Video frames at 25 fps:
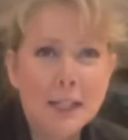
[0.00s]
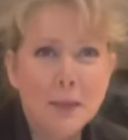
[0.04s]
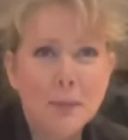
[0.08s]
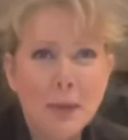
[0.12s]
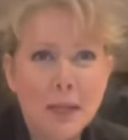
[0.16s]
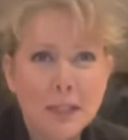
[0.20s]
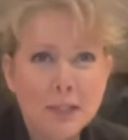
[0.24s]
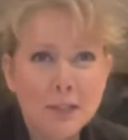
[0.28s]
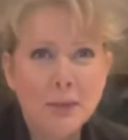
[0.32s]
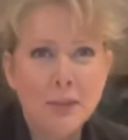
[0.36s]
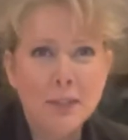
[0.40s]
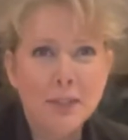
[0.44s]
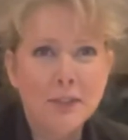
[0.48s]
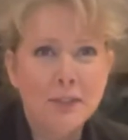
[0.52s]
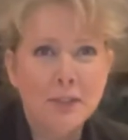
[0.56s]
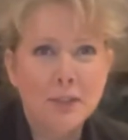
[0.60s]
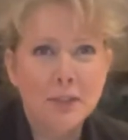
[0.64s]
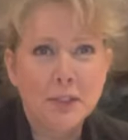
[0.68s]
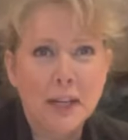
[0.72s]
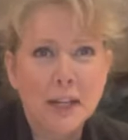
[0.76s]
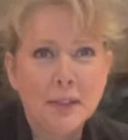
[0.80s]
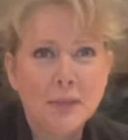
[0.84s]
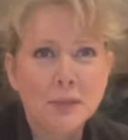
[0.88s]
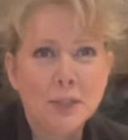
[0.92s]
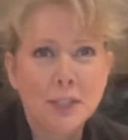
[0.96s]
about
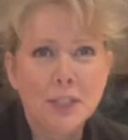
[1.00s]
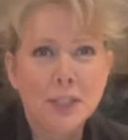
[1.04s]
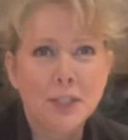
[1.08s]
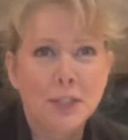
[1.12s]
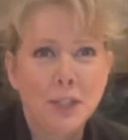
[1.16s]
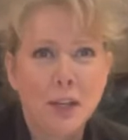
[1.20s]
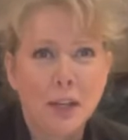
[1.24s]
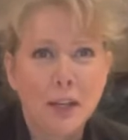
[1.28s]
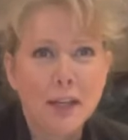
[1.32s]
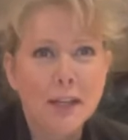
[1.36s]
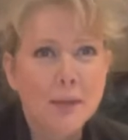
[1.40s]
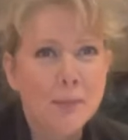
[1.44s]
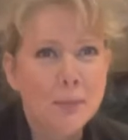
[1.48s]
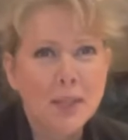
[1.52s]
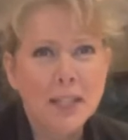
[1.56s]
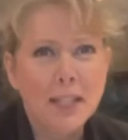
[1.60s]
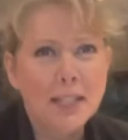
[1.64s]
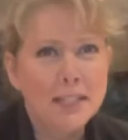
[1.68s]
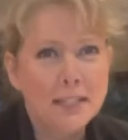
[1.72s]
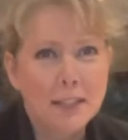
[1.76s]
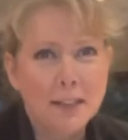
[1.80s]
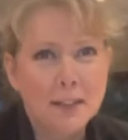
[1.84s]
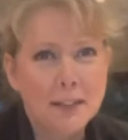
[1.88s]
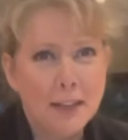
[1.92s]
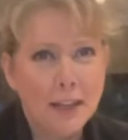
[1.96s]
24 hours to dry, but
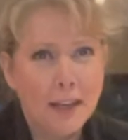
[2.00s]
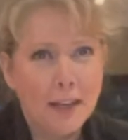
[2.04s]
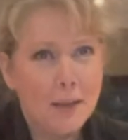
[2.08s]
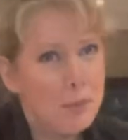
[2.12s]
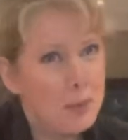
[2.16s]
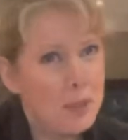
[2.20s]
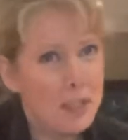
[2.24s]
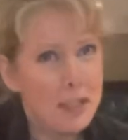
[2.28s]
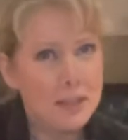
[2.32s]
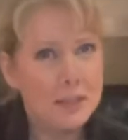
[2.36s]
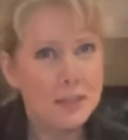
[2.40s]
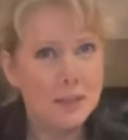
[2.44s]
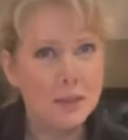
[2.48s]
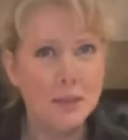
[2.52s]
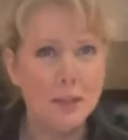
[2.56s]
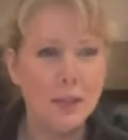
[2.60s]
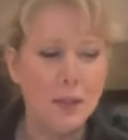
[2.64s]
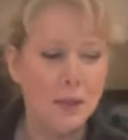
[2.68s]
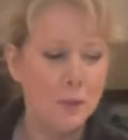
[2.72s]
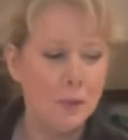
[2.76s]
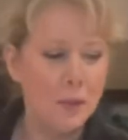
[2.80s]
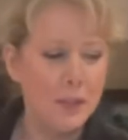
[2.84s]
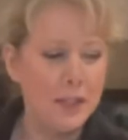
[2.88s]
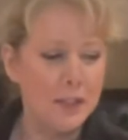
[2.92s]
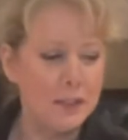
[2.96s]
that's okay because
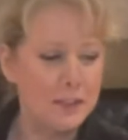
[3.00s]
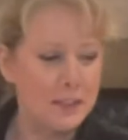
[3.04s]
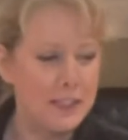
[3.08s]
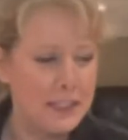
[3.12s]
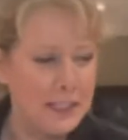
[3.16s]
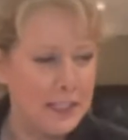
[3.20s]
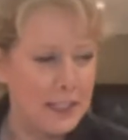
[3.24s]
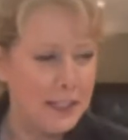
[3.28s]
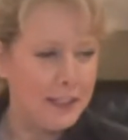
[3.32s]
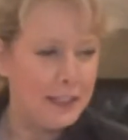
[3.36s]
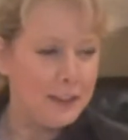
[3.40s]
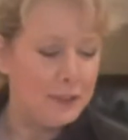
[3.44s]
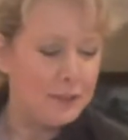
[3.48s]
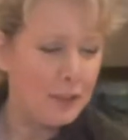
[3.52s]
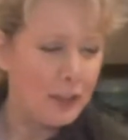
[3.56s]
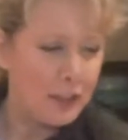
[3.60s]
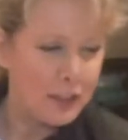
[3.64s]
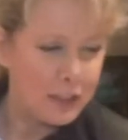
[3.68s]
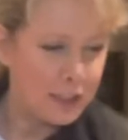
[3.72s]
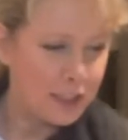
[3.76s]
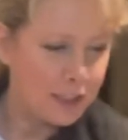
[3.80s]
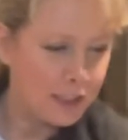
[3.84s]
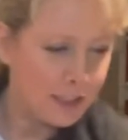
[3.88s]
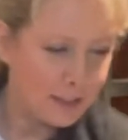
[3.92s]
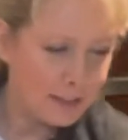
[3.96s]
we're not in any
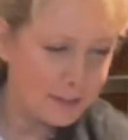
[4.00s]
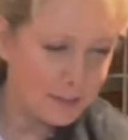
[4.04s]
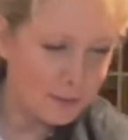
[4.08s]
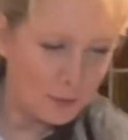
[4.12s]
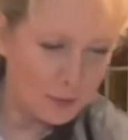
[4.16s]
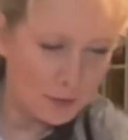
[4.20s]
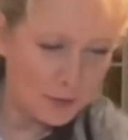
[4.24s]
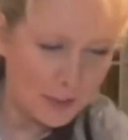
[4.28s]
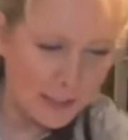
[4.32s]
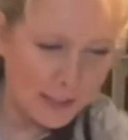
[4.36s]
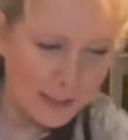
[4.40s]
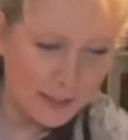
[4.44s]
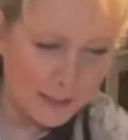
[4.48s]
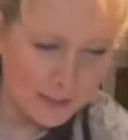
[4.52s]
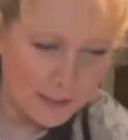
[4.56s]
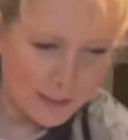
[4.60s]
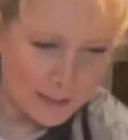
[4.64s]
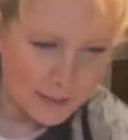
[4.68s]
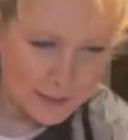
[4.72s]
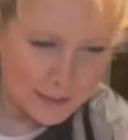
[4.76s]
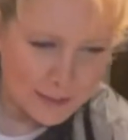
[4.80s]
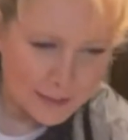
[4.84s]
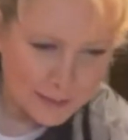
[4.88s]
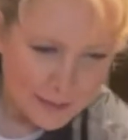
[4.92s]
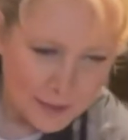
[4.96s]
rush or
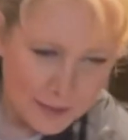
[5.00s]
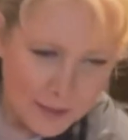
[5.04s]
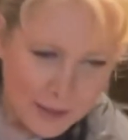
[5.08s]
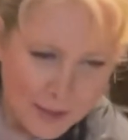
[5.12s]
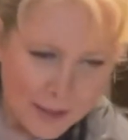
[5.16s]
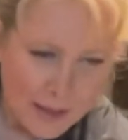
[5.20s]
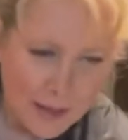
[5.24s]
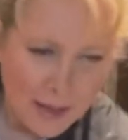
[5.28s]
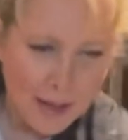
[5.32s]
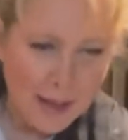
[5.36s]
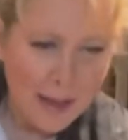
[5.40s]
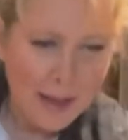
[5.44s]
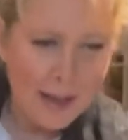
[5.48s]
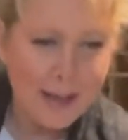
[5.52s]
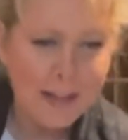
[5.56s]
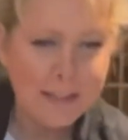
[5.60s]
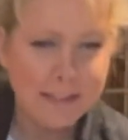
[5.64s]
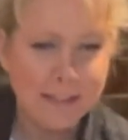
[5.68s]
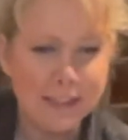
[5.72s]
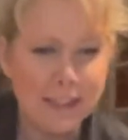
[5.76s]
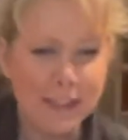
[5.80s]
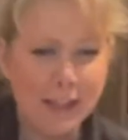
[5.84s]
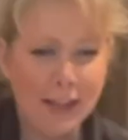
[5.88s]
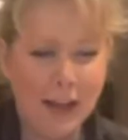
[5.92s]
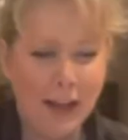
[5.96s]
anything.
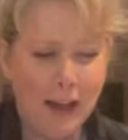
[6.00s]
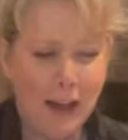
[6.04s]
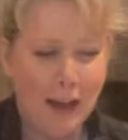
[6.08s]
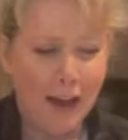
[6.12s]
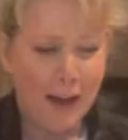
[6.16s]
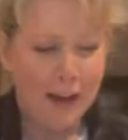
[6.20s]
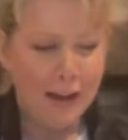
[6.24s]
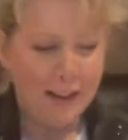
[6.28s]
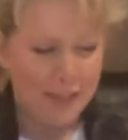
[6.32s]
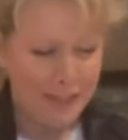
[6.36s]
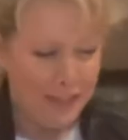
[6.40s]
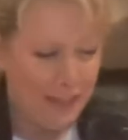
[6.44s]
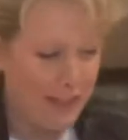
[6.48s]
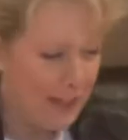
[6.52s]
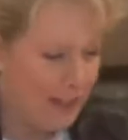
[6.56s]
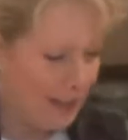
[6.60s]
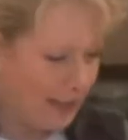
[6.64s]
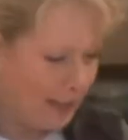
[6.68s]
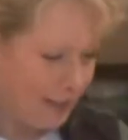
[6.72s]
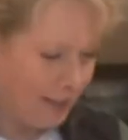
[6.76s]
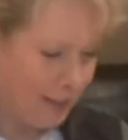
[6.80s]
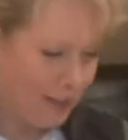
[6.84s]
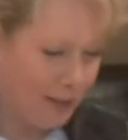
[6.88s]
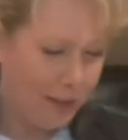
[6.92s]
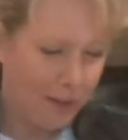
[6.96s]
And I think
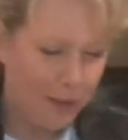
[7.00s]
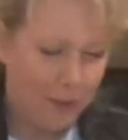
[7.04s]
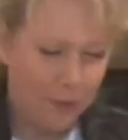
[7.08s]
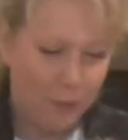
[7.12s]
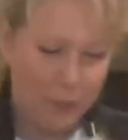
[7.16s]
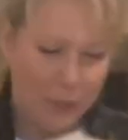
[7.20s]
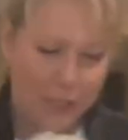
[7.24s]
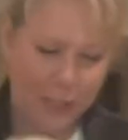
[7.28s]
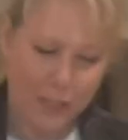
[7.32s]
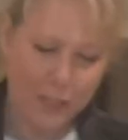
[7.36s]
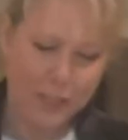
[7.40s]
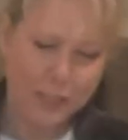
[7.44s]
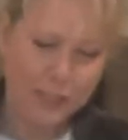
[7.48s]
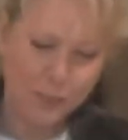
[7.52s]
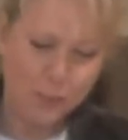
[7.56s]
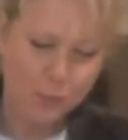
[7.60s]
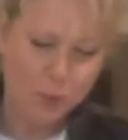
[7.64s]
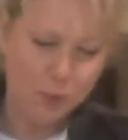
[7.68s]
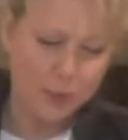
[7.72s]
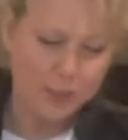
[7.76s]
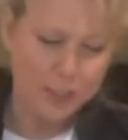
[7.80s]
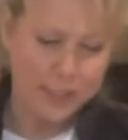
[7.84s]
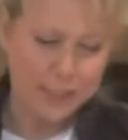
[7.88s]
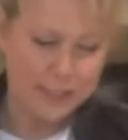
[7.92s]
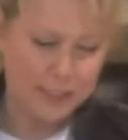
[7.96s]
we're going to
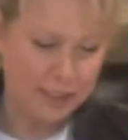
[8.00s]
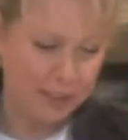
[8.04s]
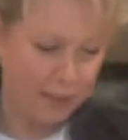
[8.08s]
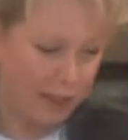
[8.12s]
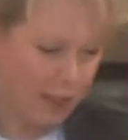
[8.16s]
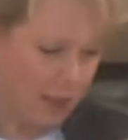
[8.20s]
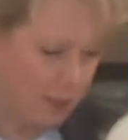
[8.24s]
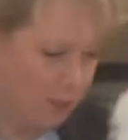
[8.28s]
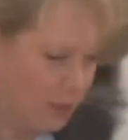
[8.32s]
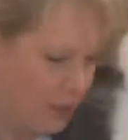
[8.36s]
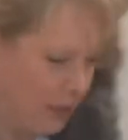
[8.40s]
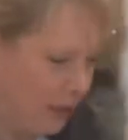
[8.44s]
put this on. I was